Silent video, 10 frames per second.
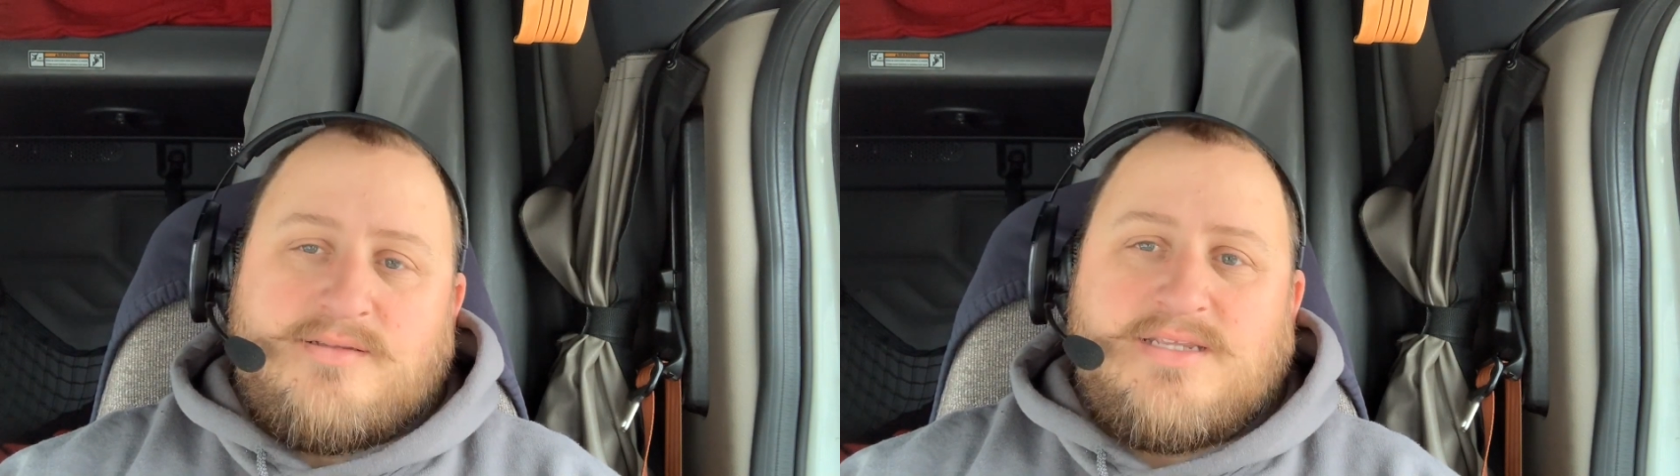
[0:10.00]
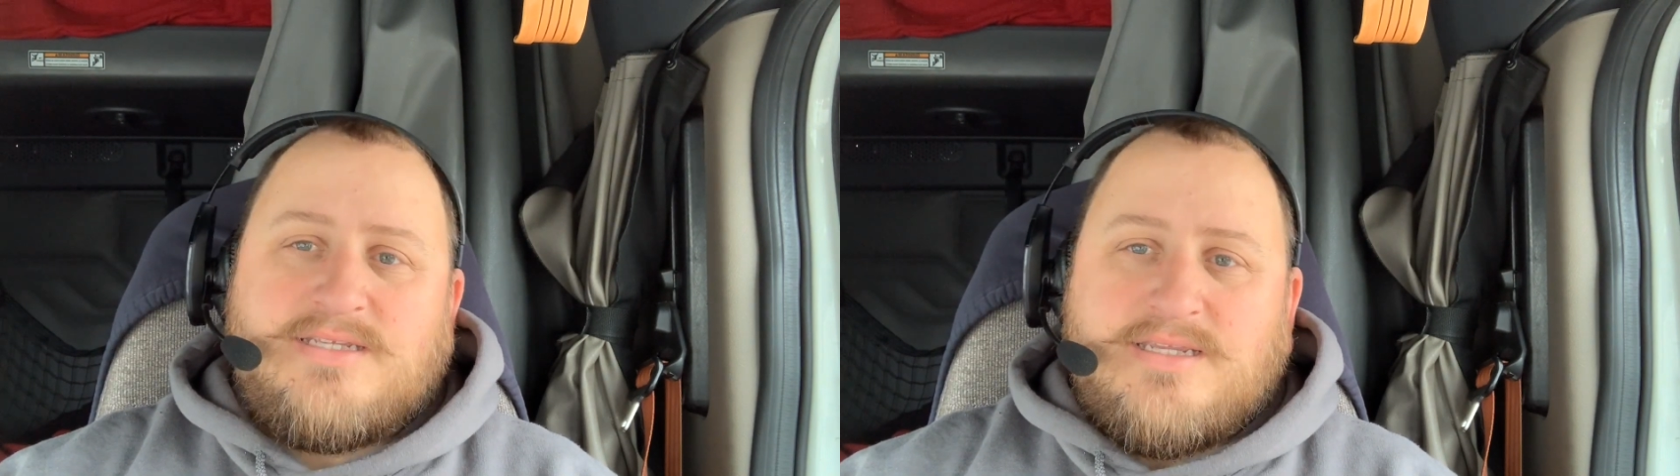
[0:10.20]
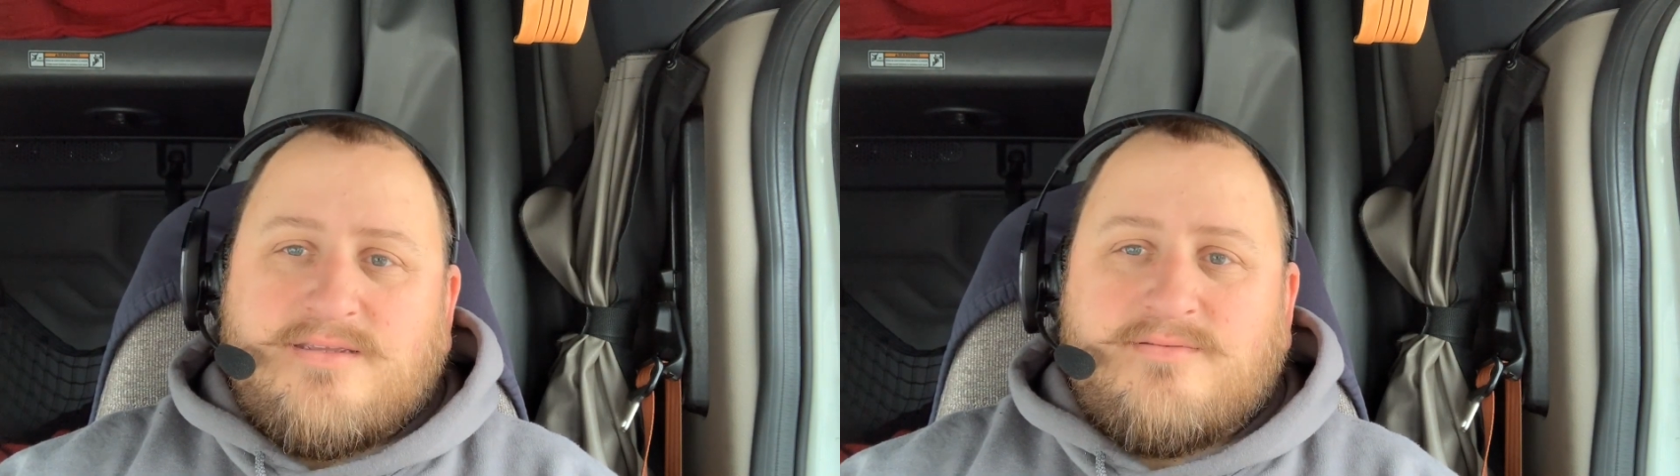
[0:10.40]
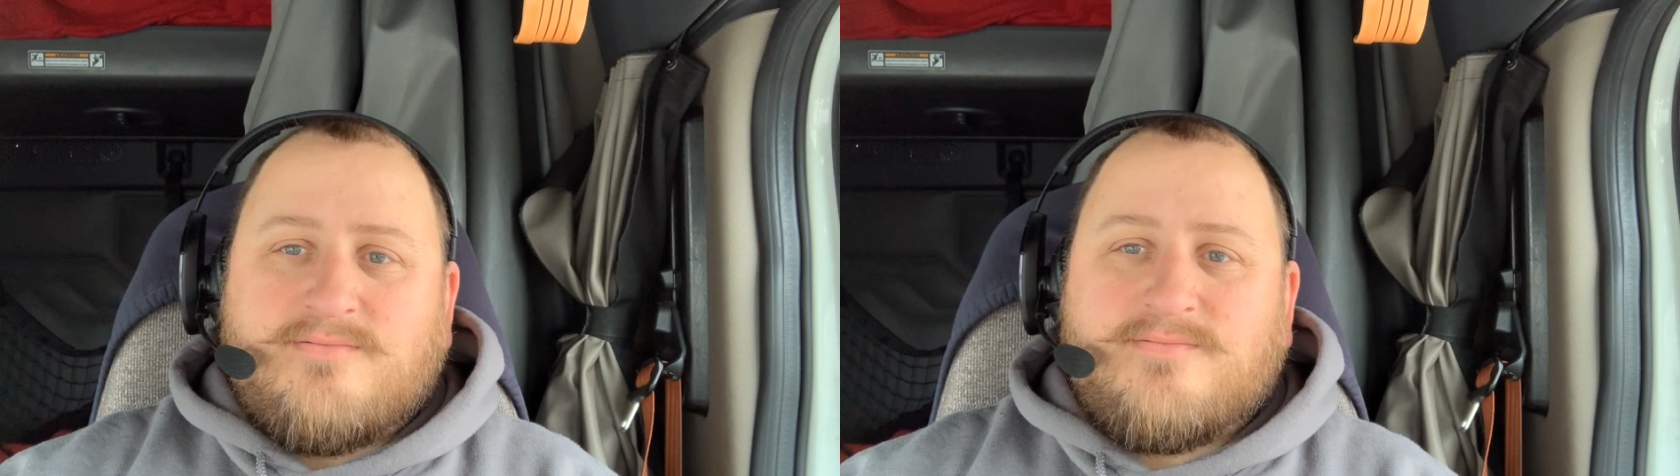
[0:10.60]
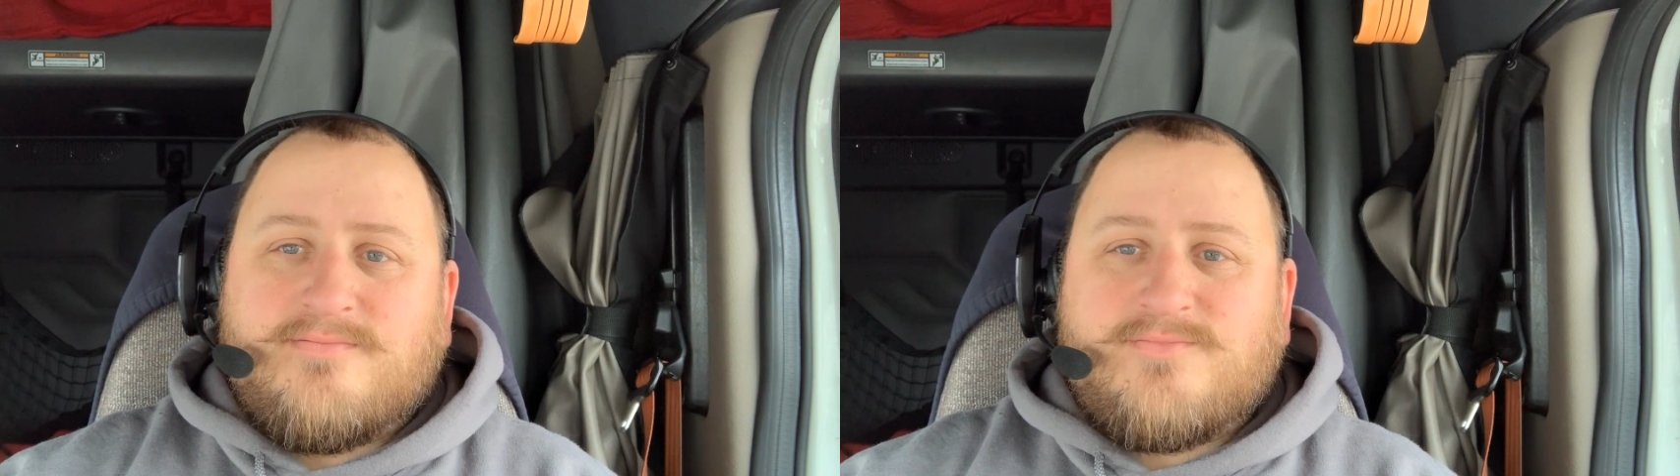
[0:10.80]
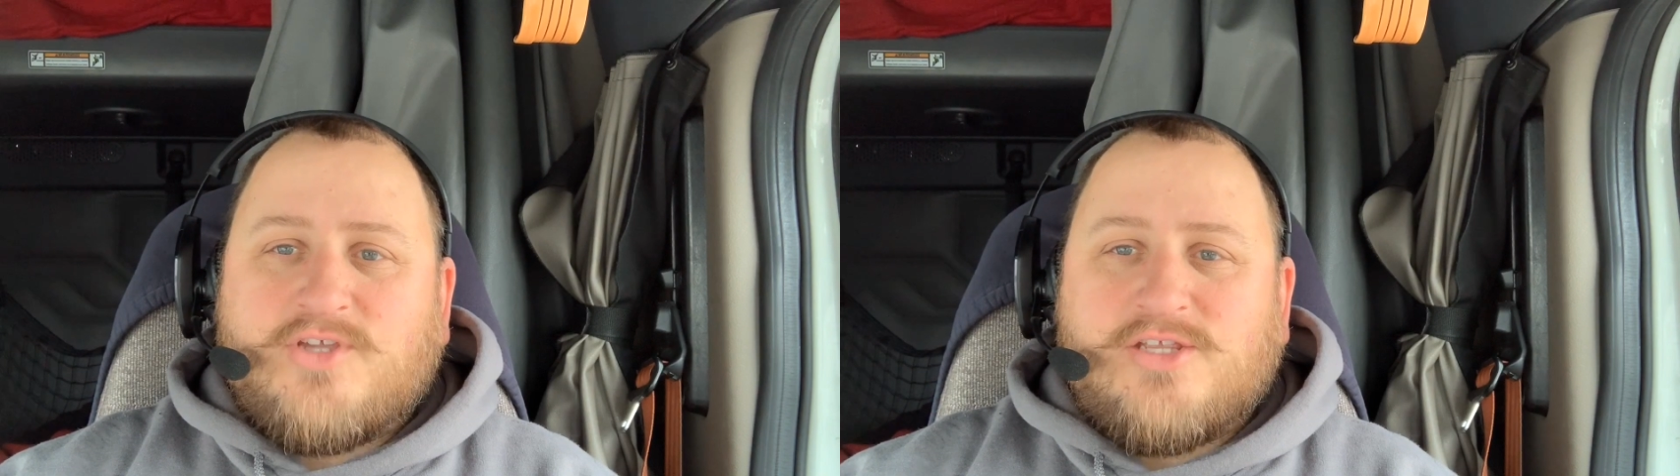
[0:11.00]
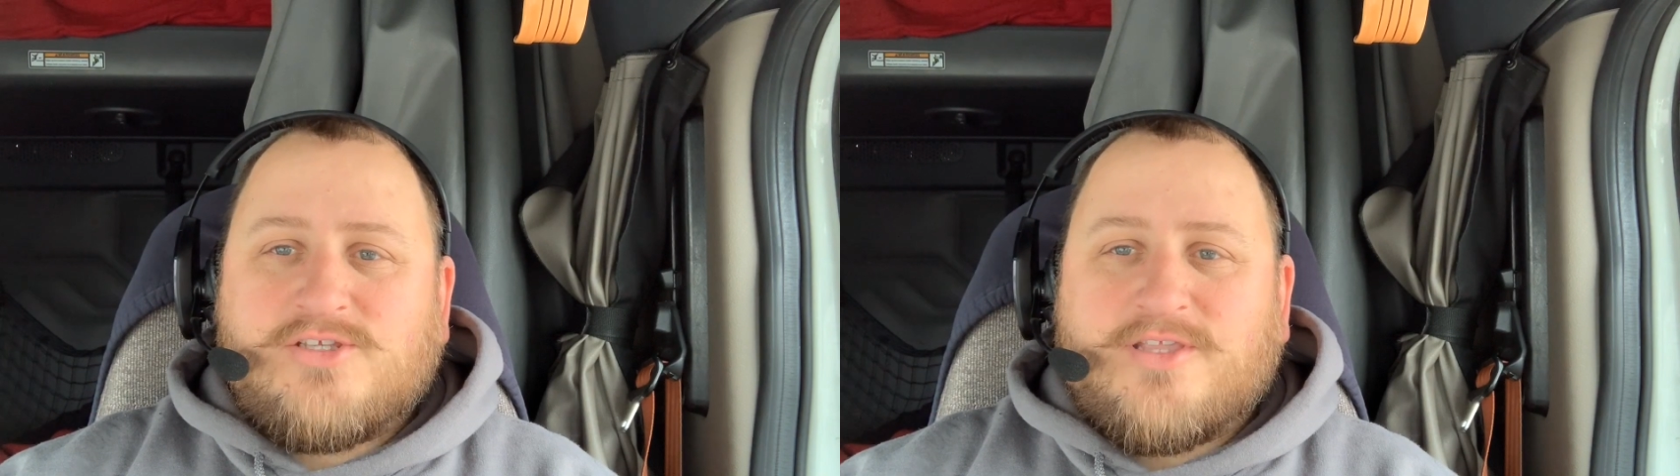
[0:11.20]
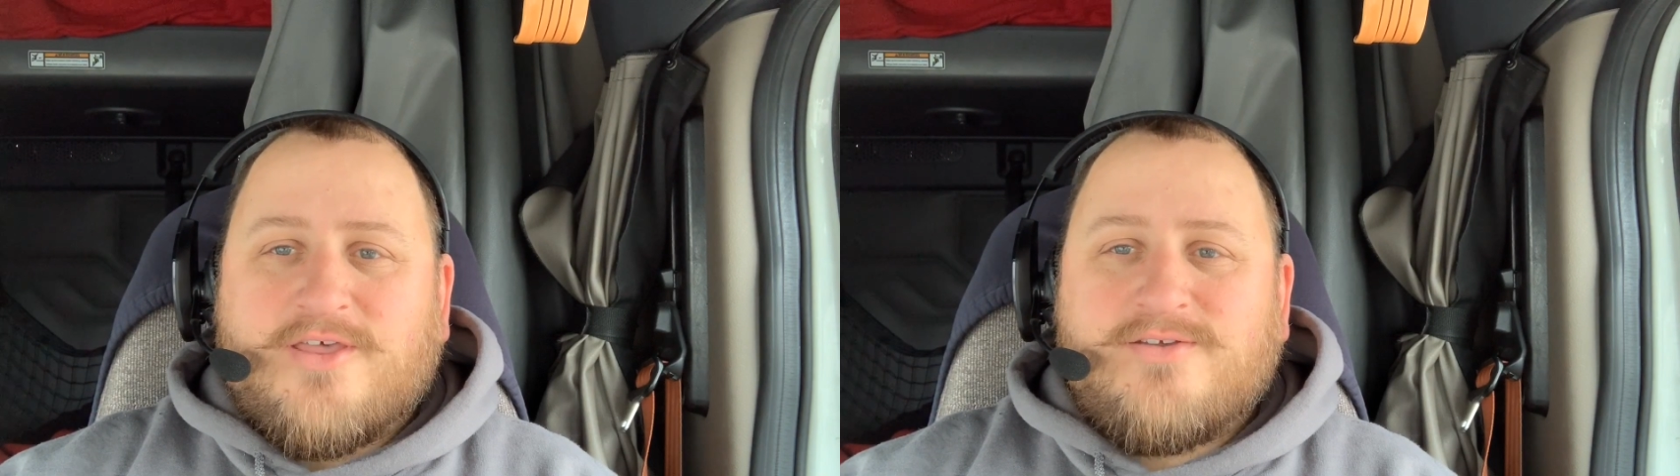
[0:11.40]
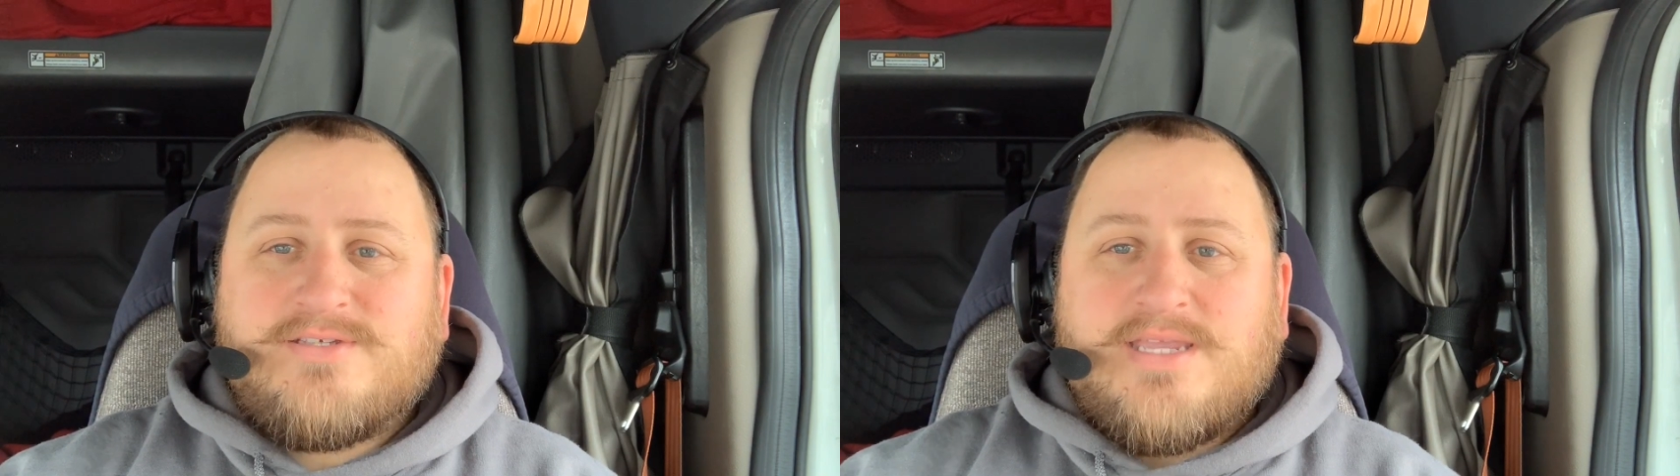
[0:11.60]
Does he change his clothes?